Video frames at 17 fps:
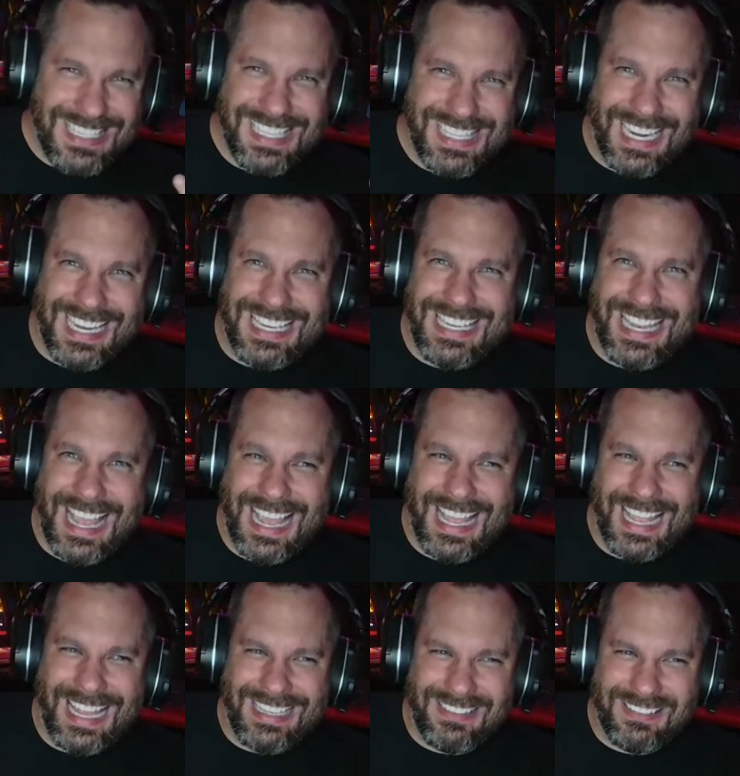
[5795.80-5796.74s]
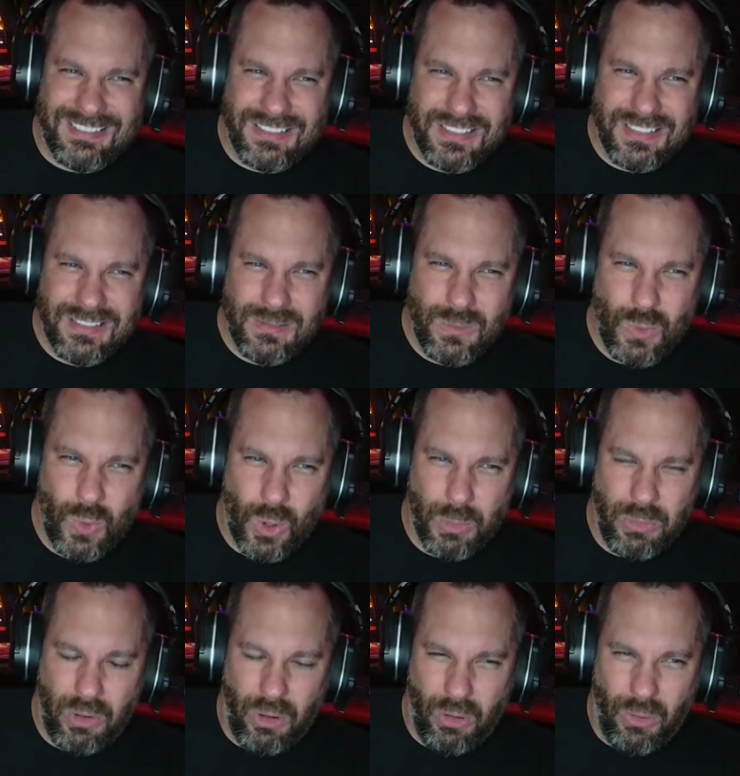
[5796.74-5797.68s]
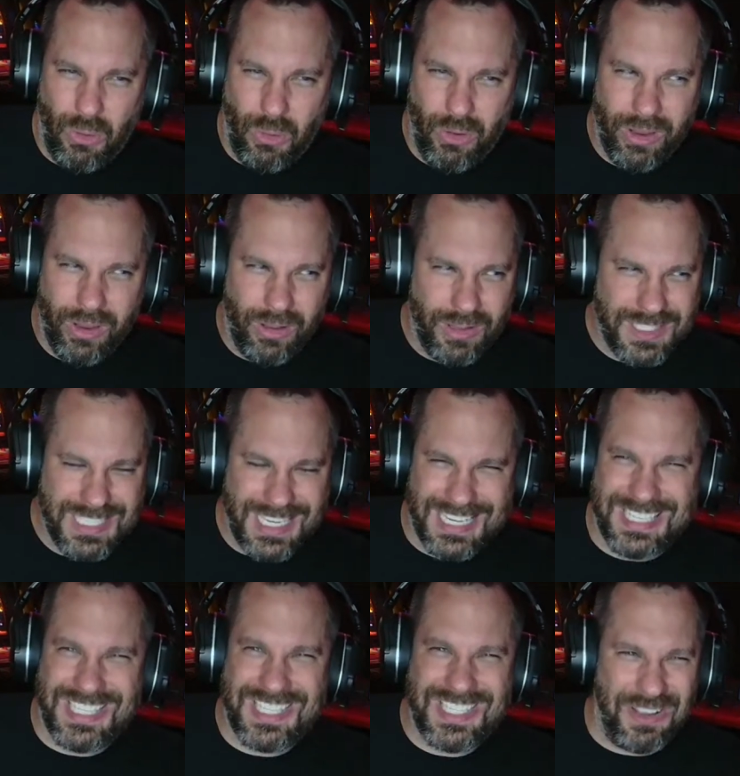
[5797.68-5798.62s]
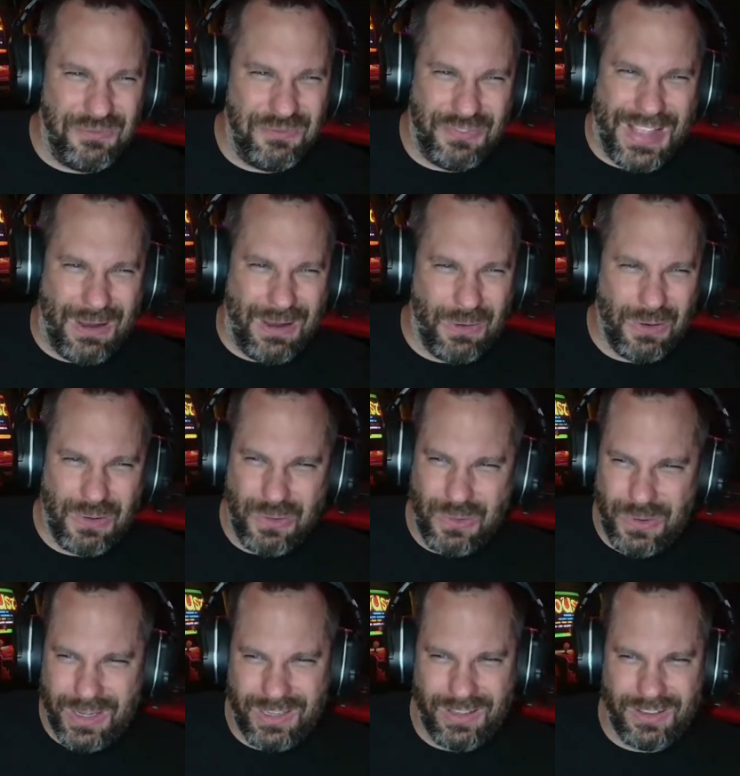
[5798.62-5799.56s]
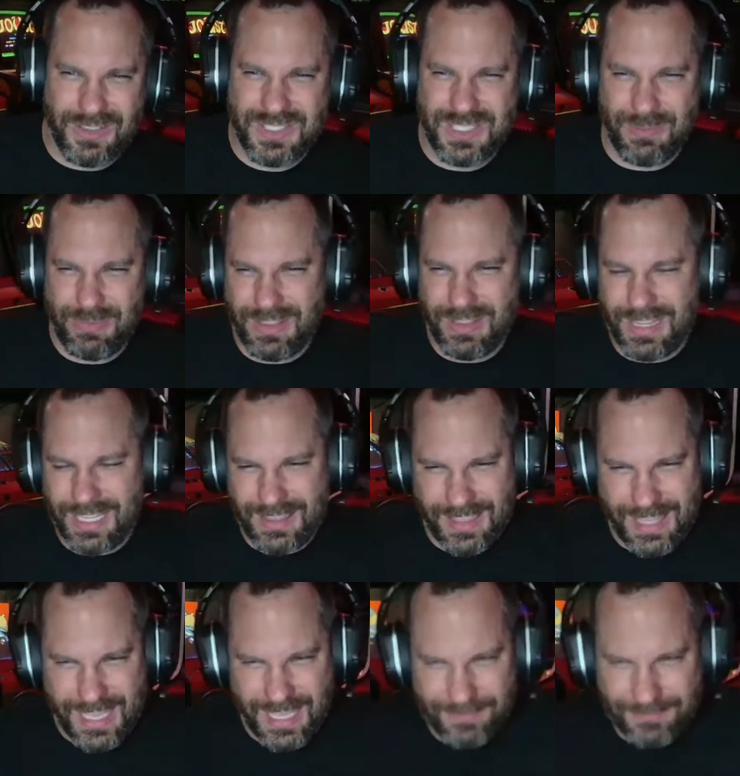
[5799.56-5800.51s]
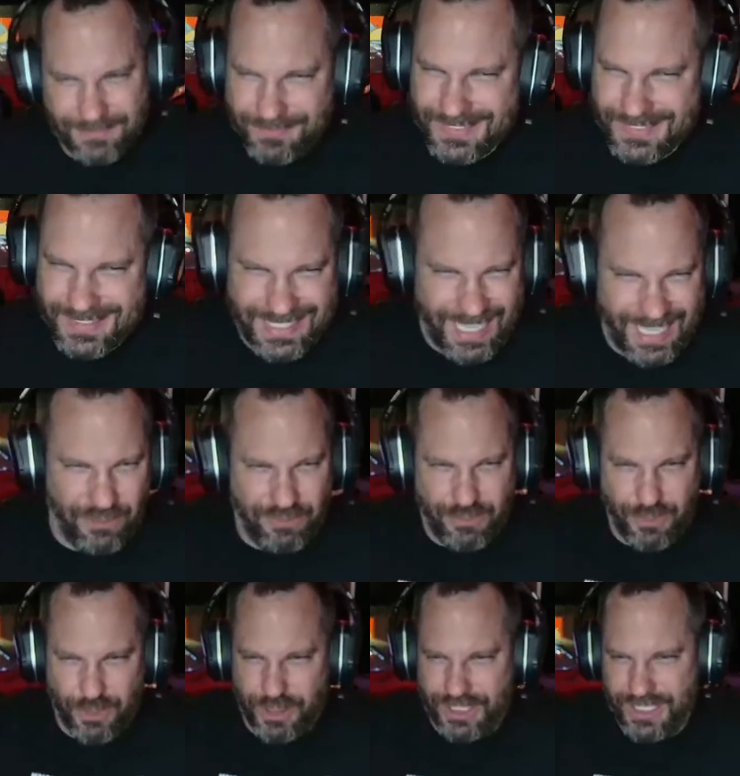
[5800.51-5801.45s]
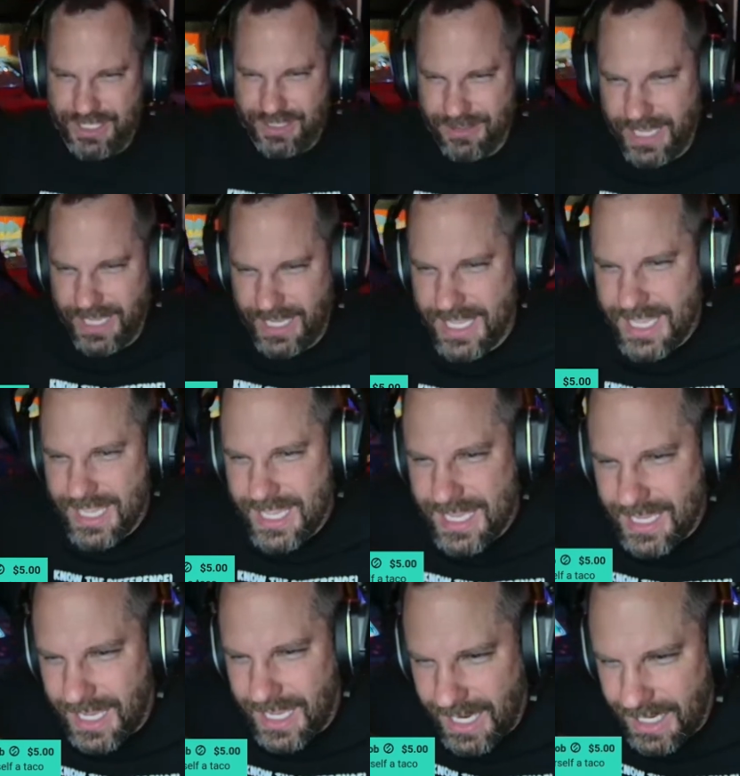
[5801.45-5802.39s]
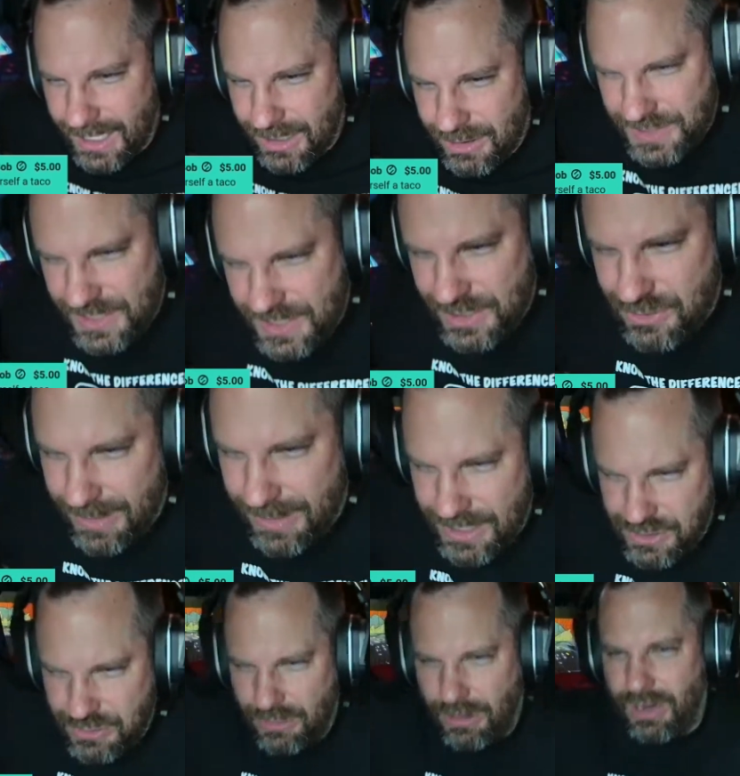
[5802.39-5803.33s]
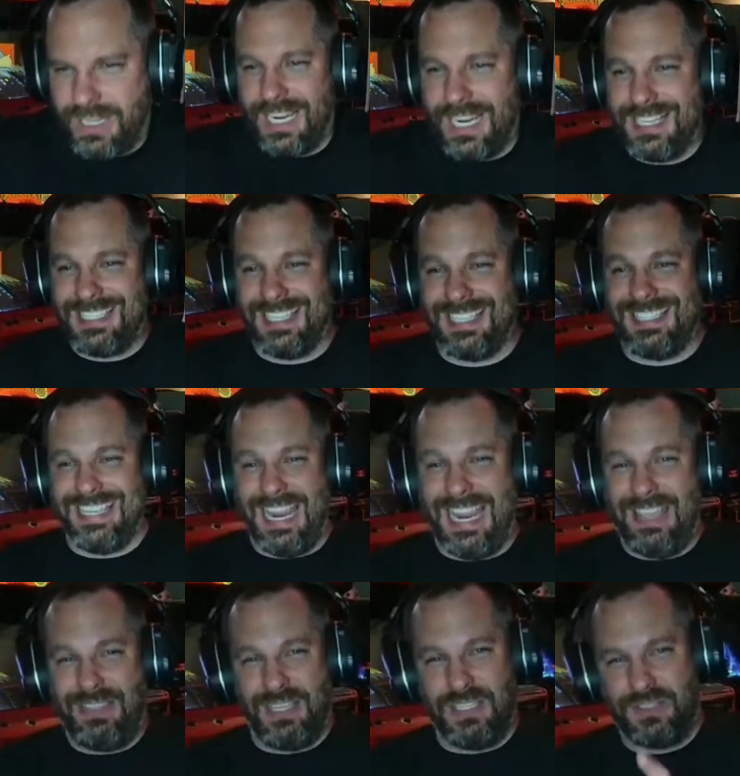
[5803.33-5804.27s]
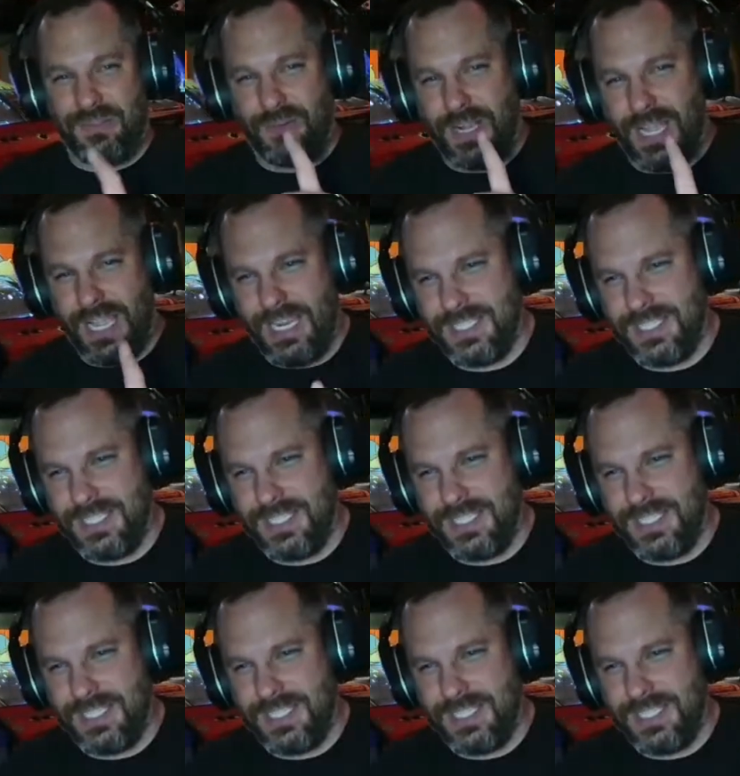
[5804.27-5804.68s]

like a non-normal oil. It's like sunflower oil or something like that. California, right? Chris's Retro Arcade says Nathan's fries.